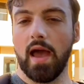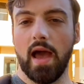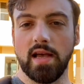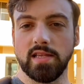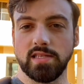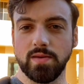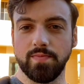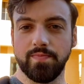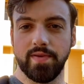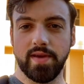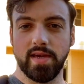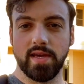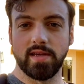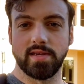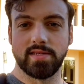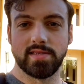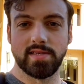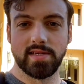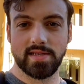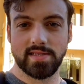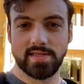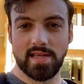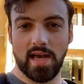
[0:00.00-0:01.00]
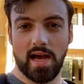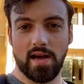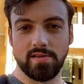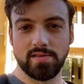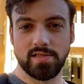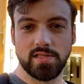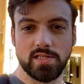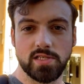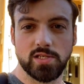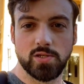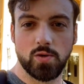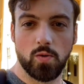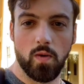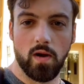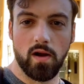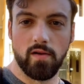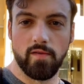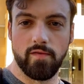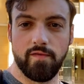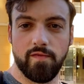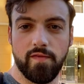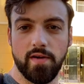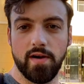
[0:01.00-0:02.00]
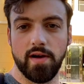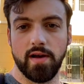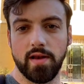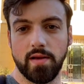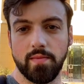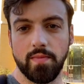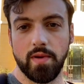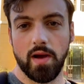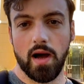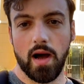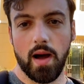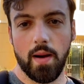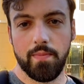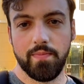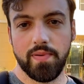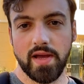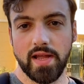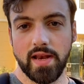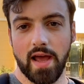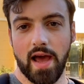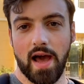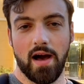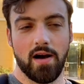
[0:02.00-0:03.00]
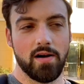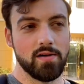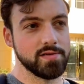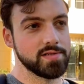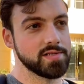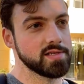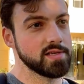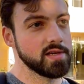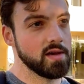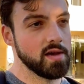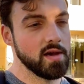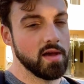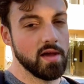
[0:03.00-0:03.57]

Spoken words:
has a big 6,000 square foot penthouse